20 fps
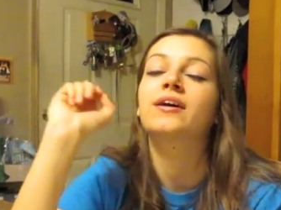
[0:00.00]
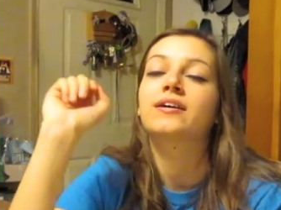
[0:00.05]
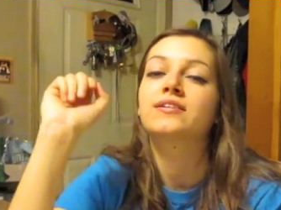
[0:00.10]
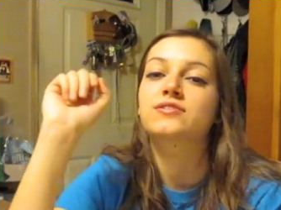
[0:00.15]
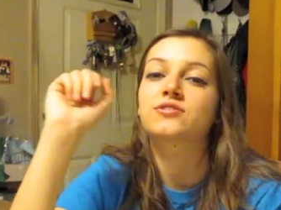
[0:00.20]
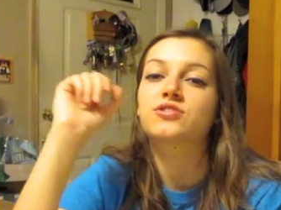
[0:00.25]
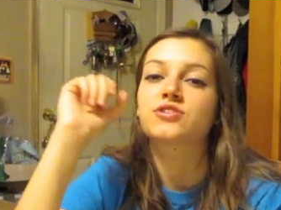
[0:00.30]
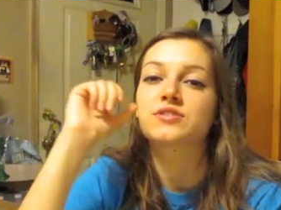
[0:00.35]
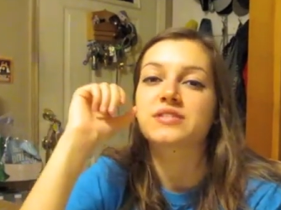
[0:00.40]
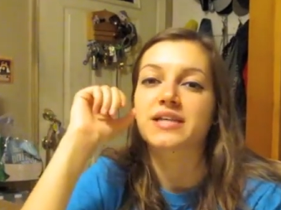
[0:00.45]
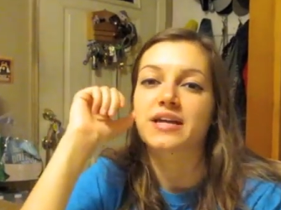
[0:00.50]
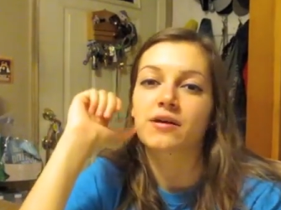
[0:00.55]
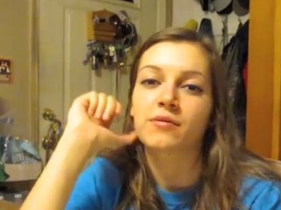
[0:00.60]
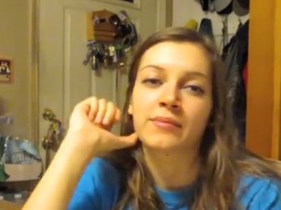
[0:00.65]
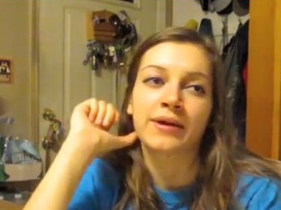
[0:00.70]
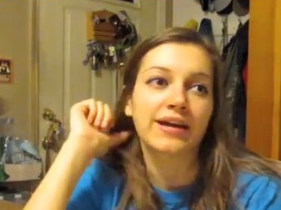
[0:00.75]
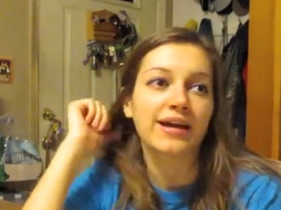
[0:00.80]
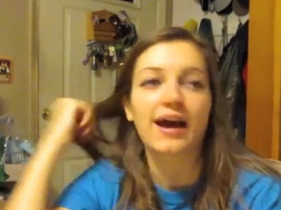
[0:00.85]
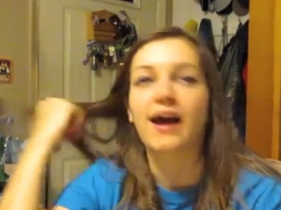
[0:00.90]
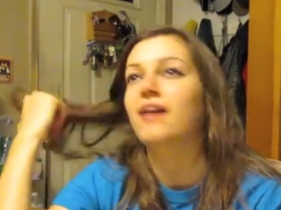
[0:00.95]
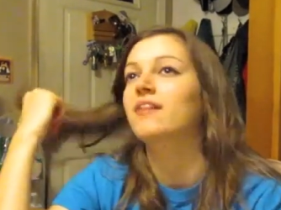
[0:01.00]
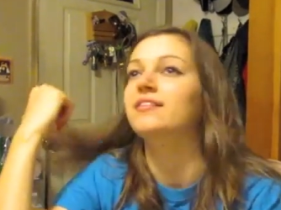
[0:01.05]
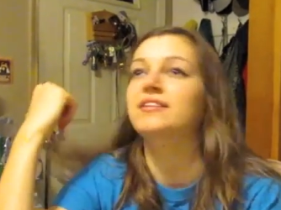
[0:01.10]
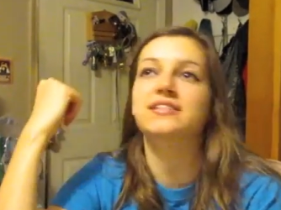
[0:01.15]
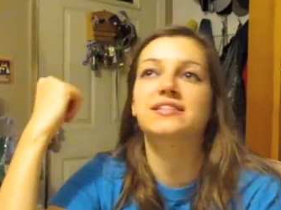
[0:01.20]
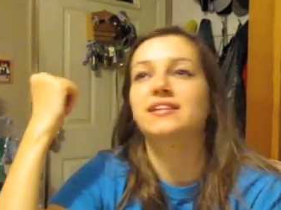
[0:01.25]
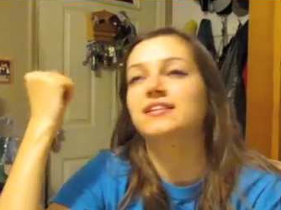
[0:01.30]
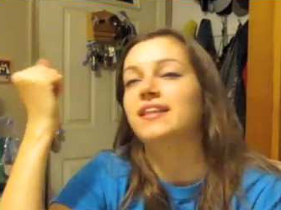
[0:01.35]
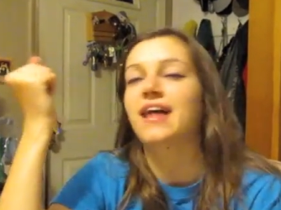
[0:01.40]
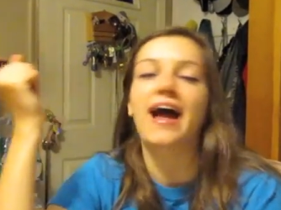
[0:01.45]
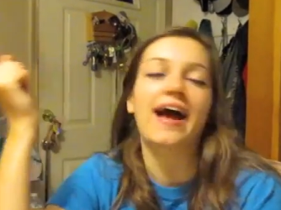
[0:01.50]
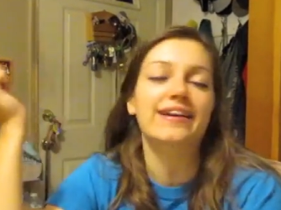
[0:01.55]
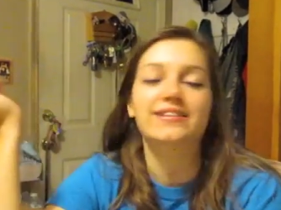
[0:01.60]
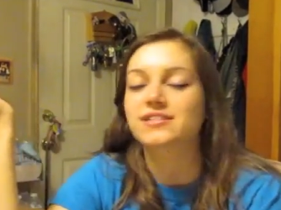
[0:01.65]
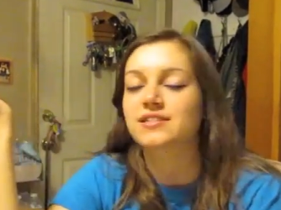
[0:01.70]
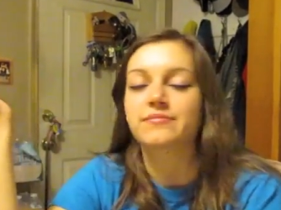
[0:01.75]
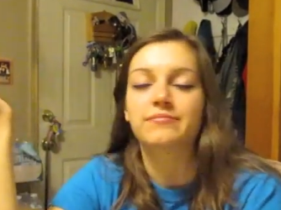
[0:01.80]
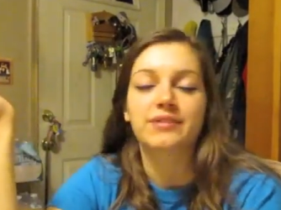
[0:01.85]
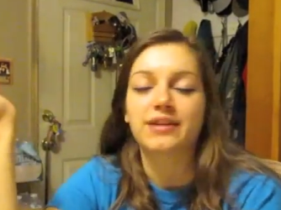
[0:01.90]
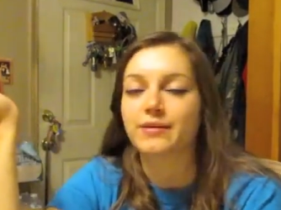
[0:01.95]
So she's like, oh my god, Elissa lied
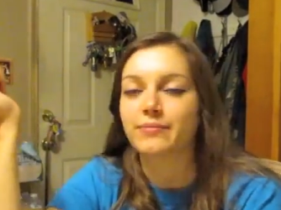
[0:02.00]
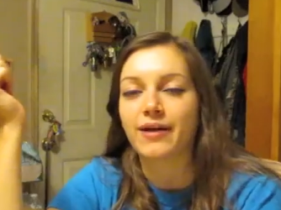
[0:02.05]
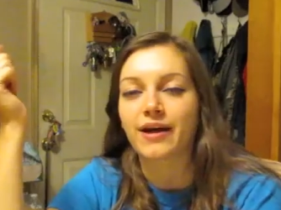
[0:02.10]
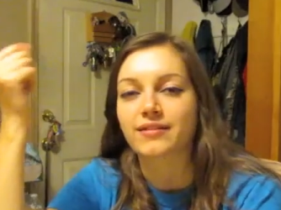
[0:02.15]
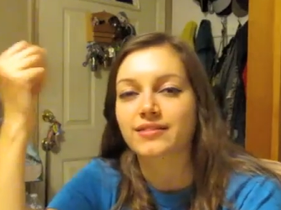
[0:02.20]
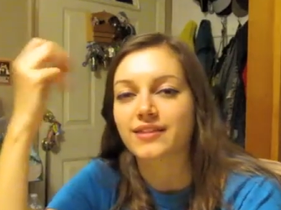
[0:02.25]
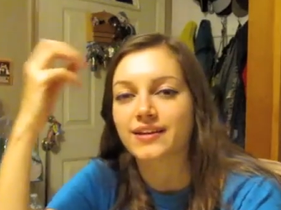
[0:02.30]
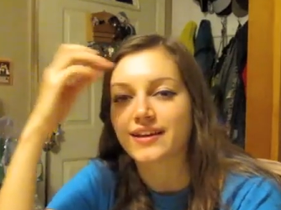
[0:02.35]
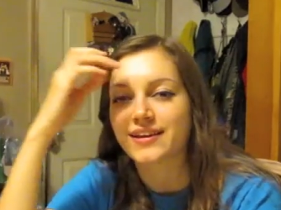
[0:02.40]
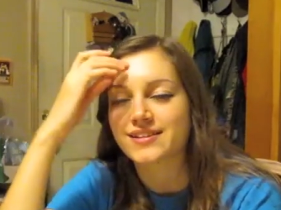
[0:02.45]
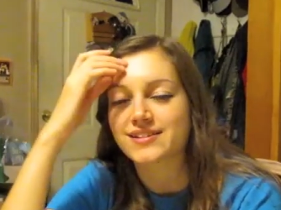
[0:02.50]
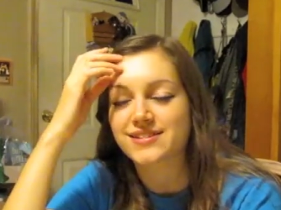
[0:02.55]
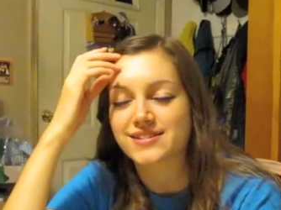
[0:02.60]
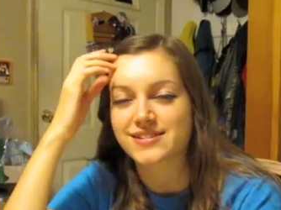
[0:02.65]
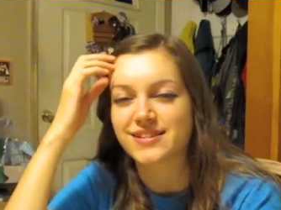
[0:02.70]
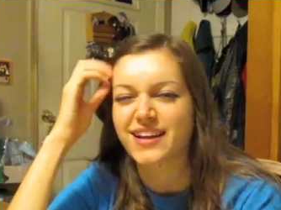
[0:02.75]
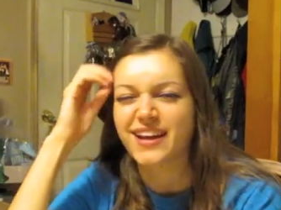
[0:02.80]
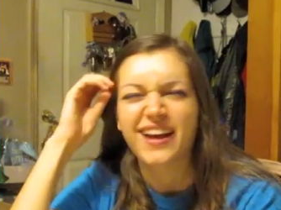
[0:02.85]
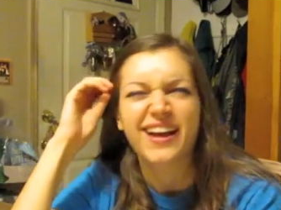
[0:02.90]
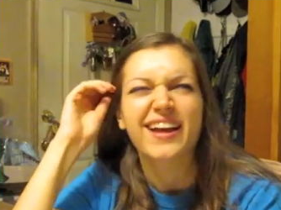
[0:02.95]
to me about this.